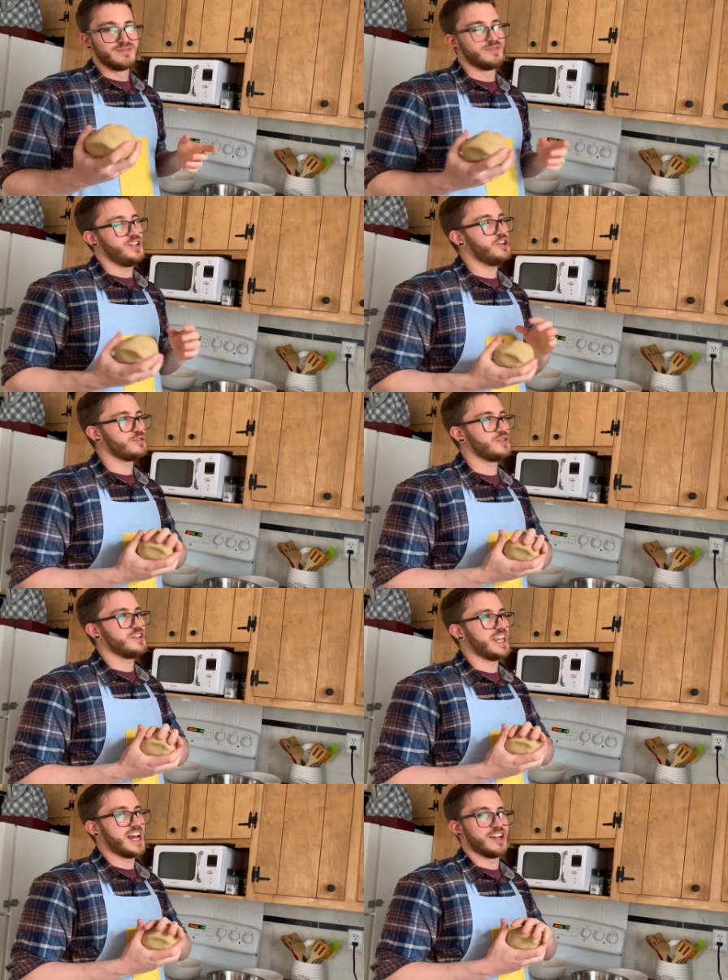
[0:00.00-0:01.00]
you could
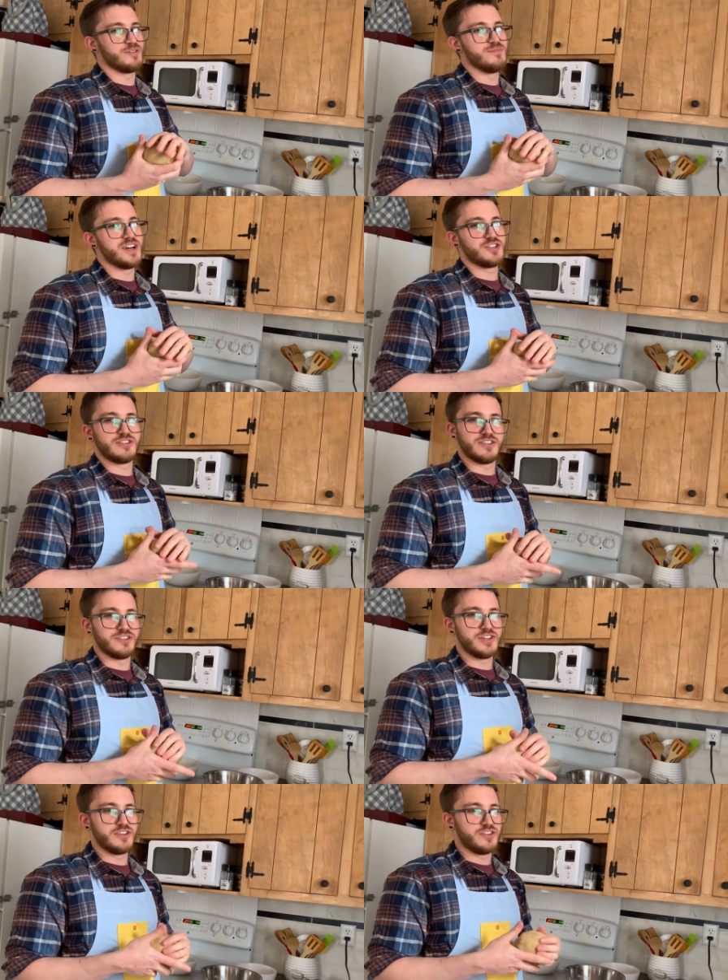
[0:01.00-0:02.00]
really add as much or as
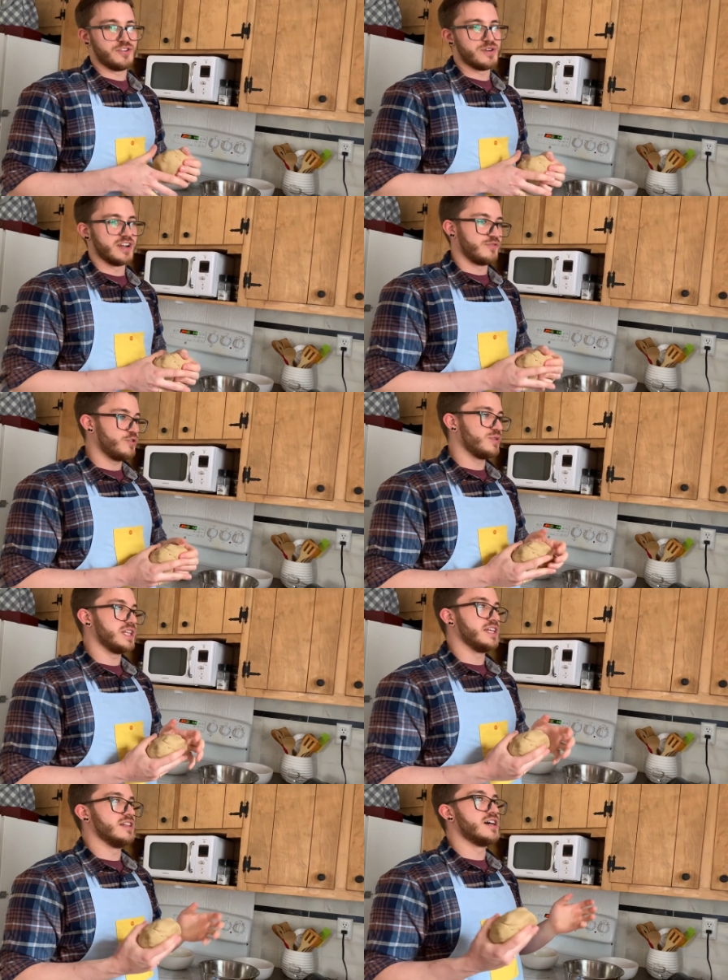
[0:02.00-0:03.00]
little as you want. If you
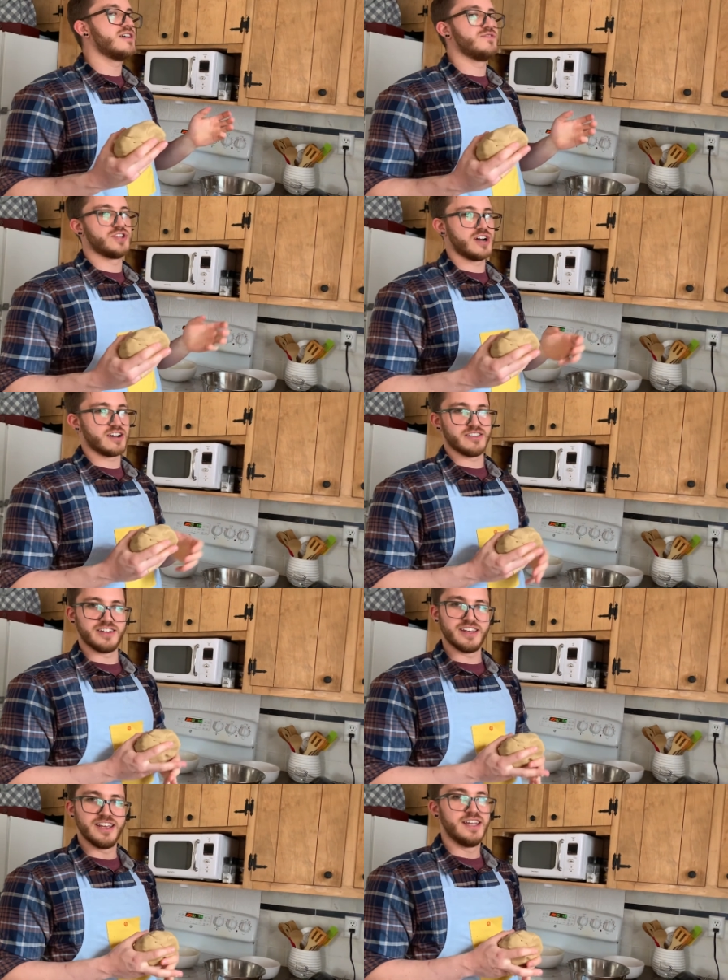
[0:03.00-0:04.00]
really love
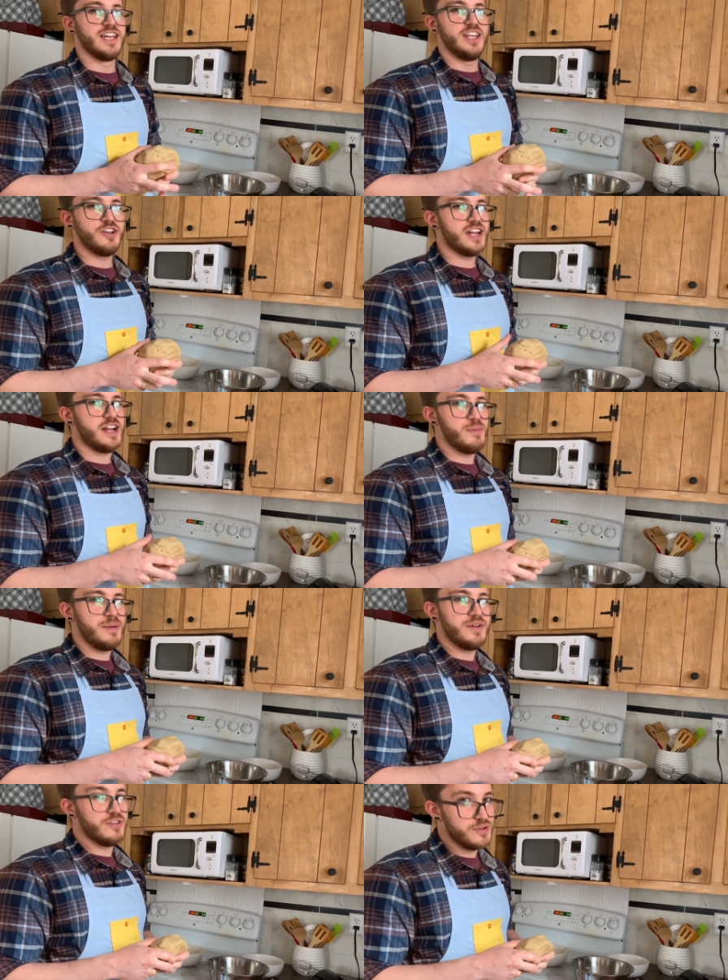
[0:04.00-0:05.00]
chocolate, you can add
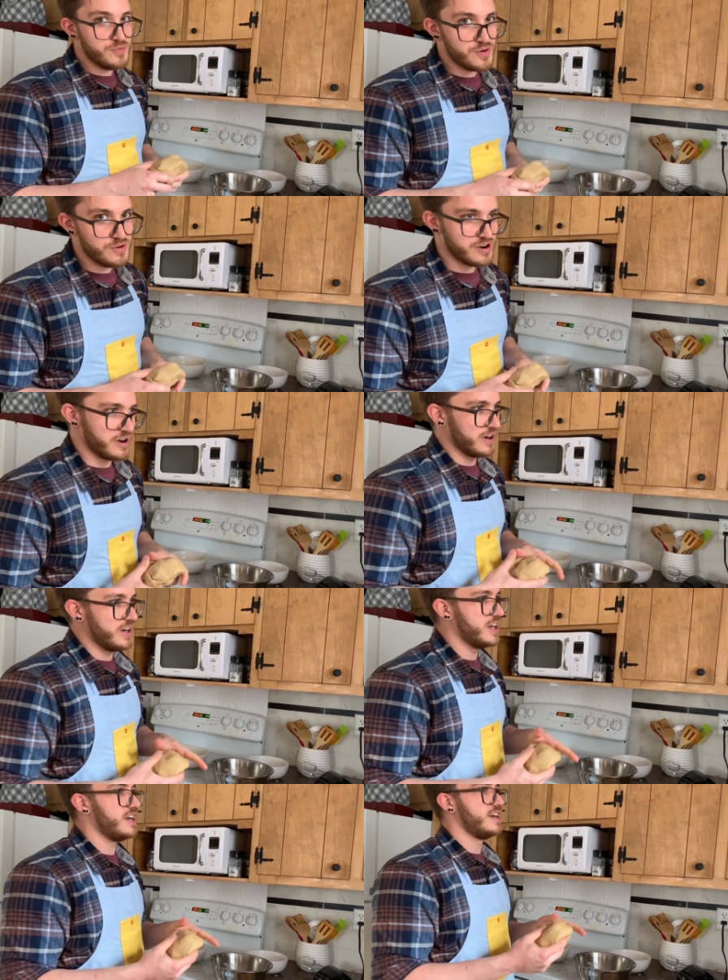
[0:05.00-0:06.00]
maybe a little more.
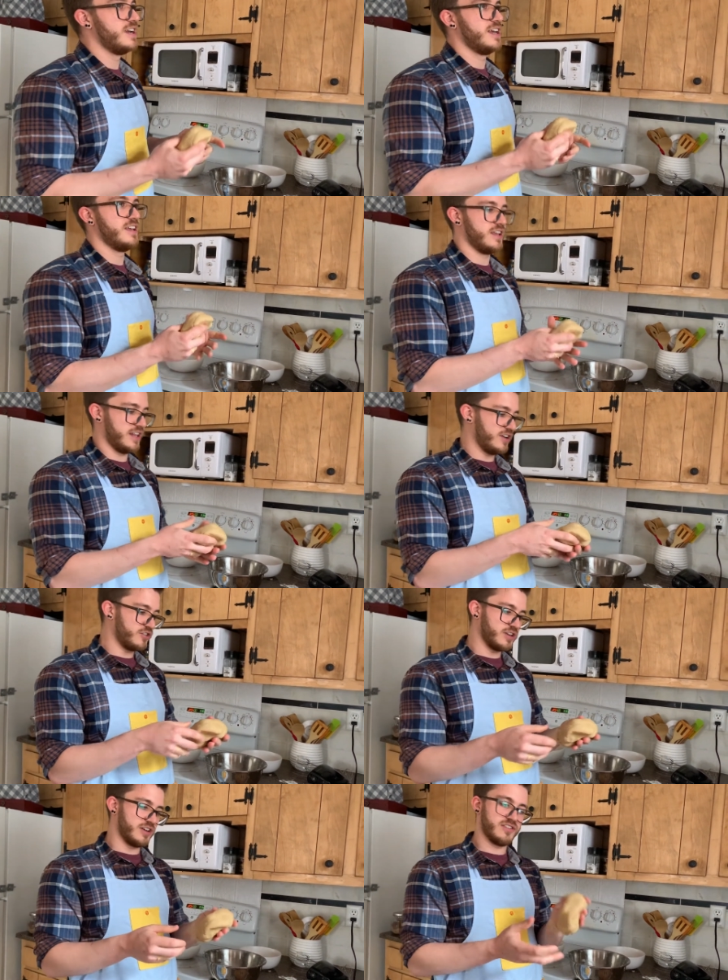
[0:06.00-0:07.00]

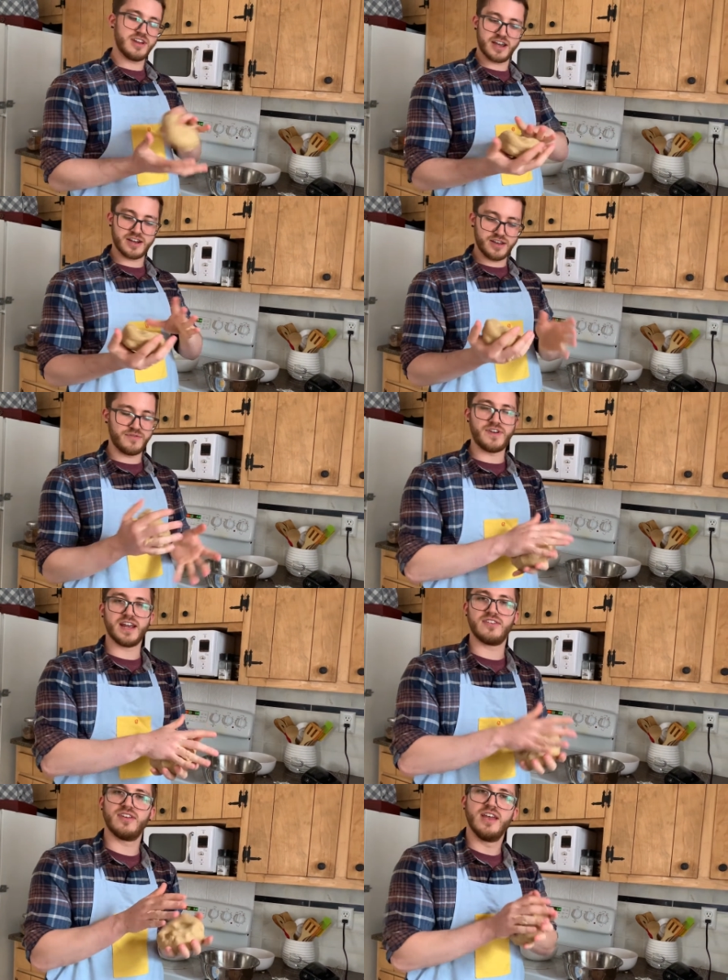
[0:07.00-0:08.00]
It's not going to
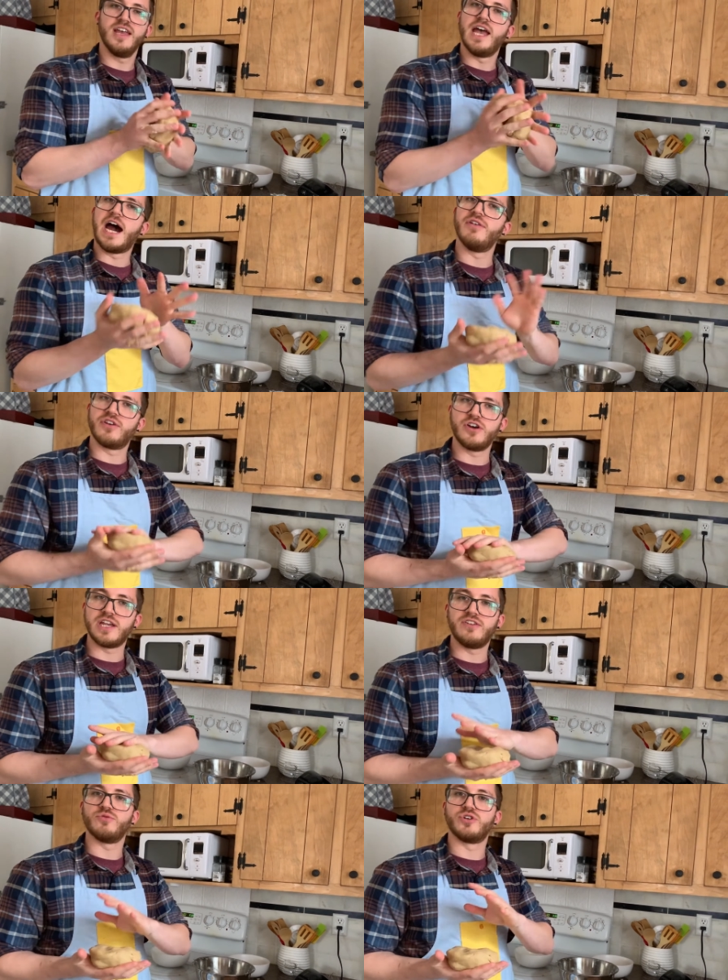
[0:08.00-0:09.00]
affect how the
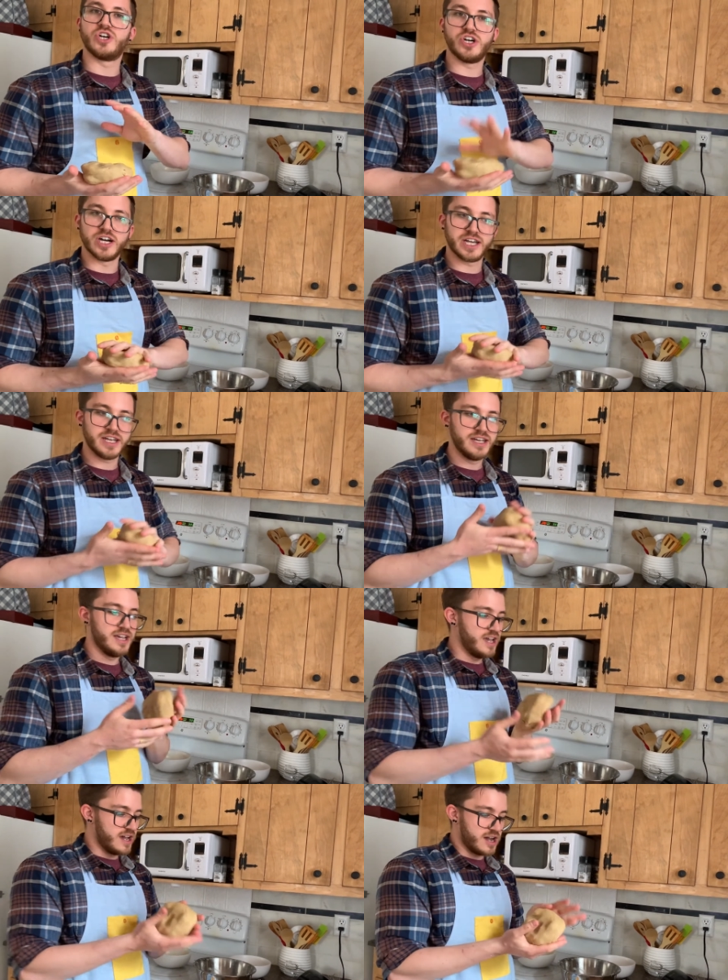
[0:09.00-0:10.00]
cookies will cook.
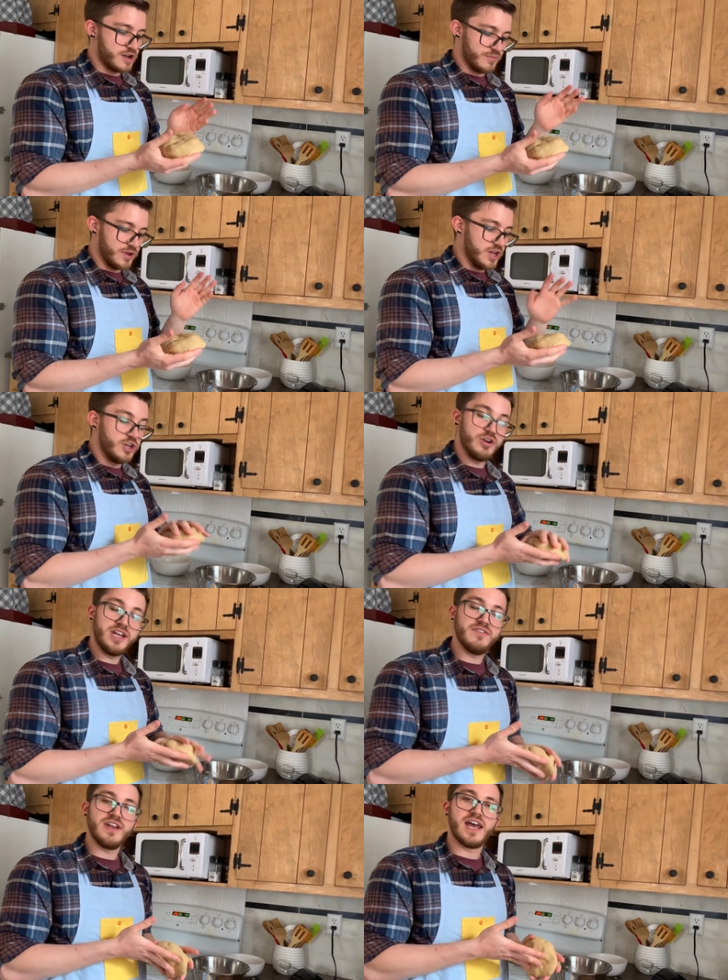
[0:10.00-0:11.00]
You could
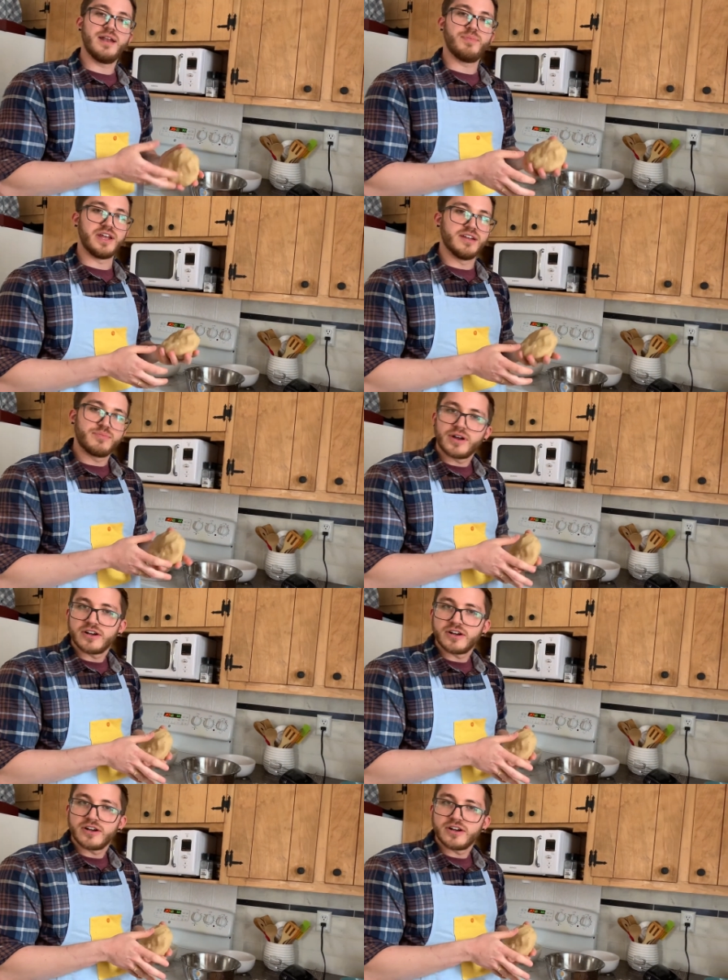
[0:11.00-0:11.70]
even add peanut butter